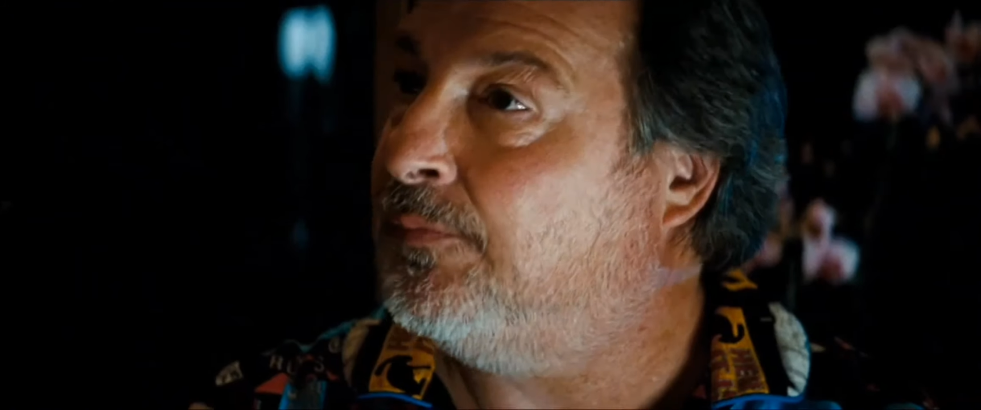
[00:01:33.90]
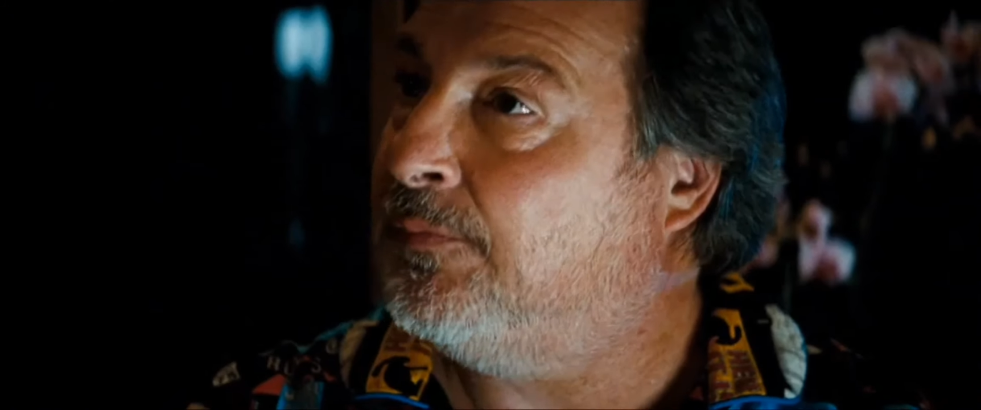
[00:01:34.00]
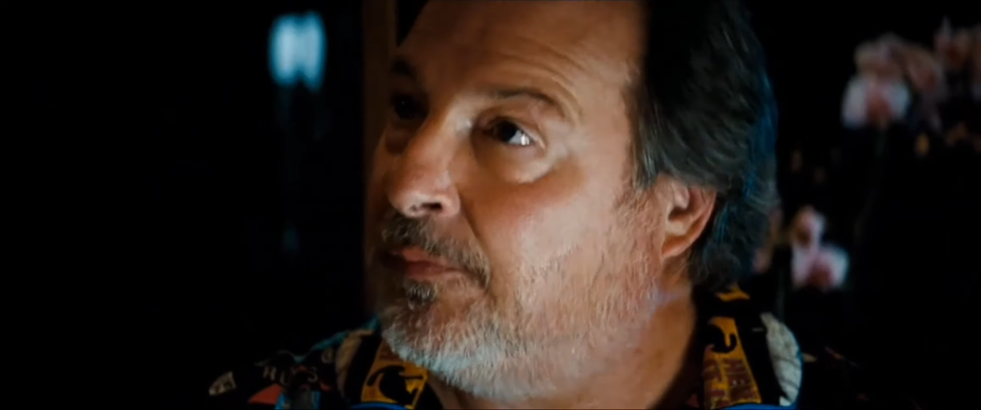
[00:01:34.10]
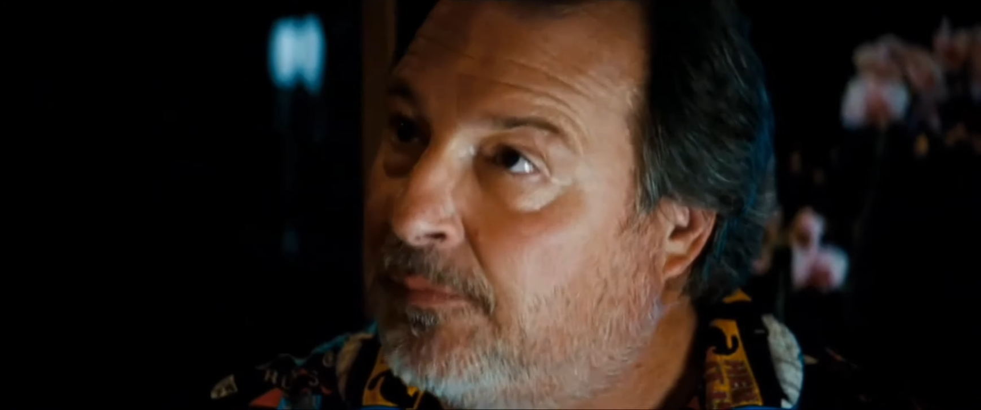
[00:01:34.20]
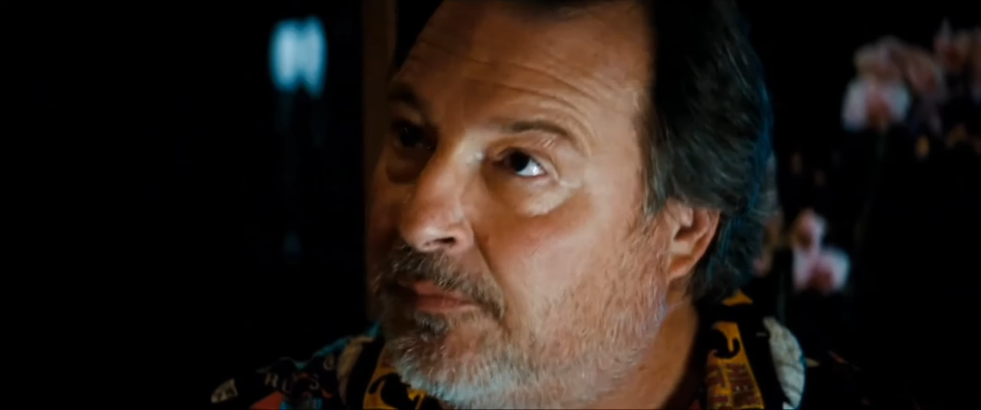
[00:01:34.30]
I
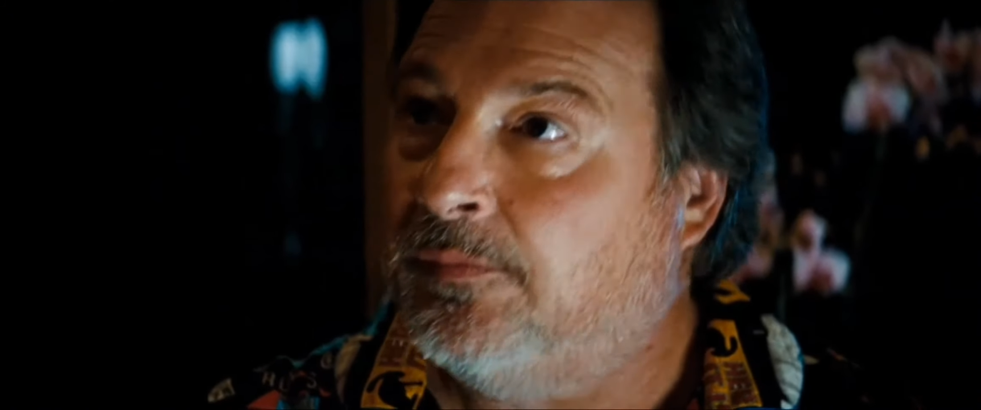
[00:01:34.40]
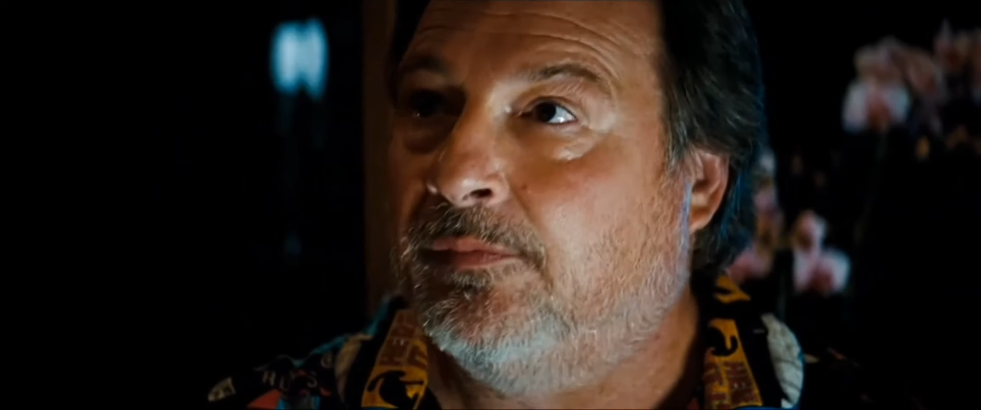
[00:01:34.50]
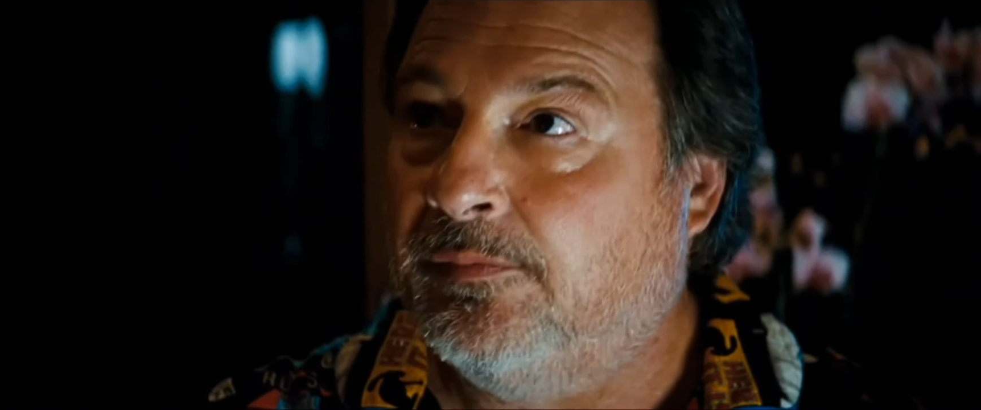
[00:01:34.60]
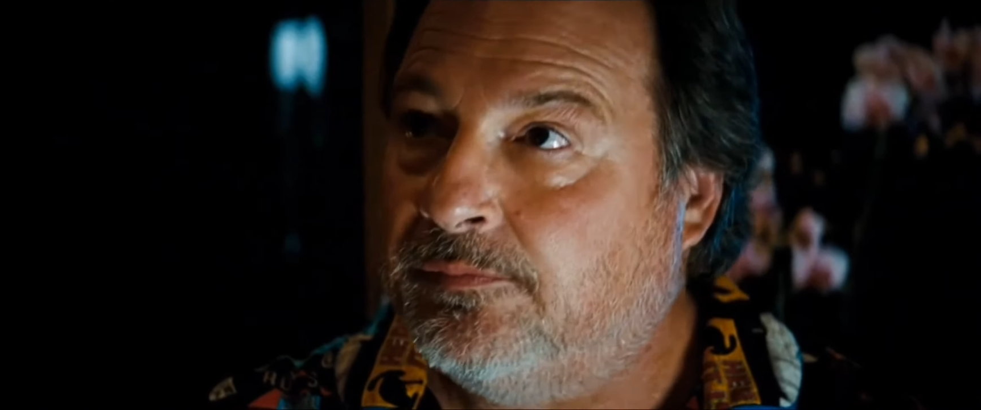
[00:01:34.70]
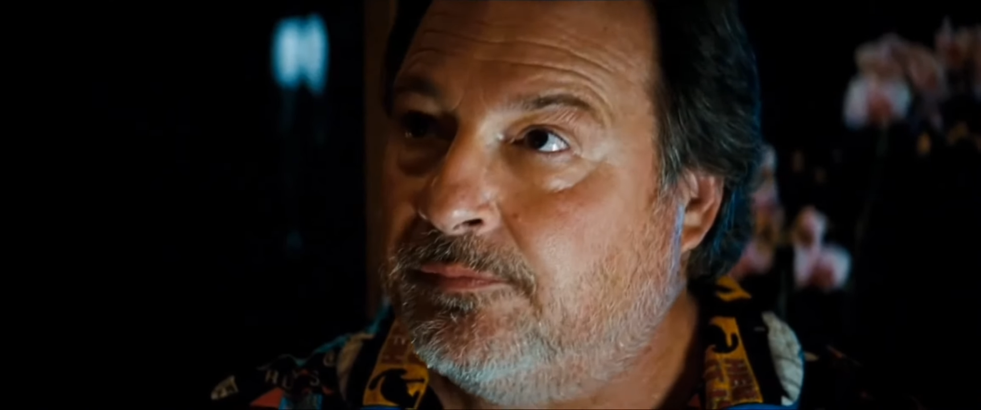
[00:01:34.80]
mean, your
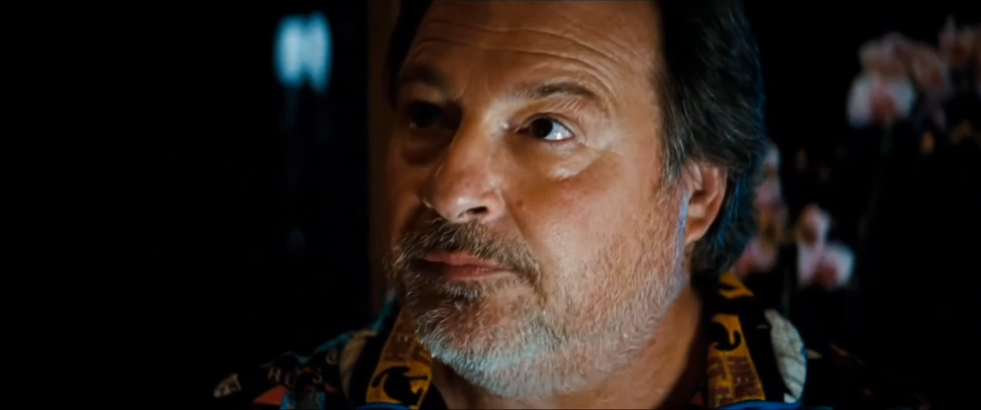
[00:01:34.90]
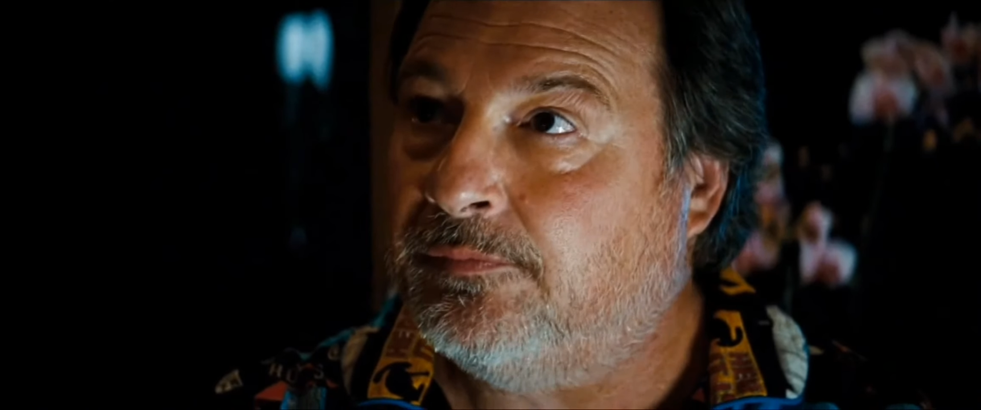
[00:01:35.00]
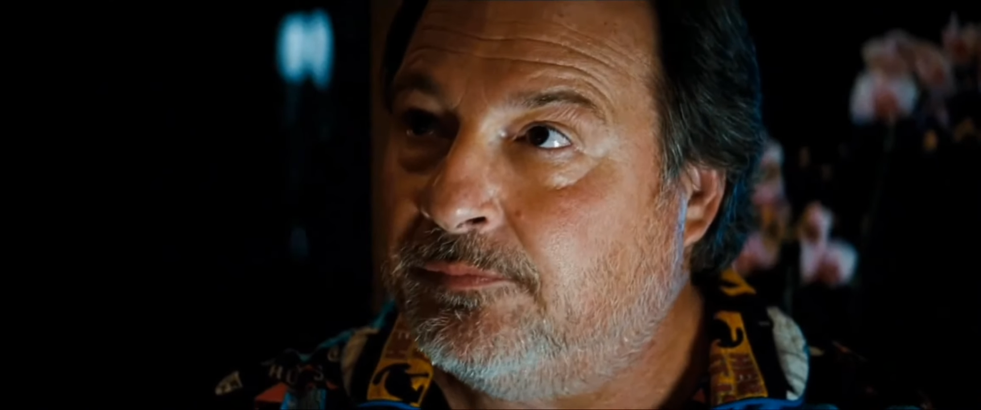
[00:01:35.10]
dad and I,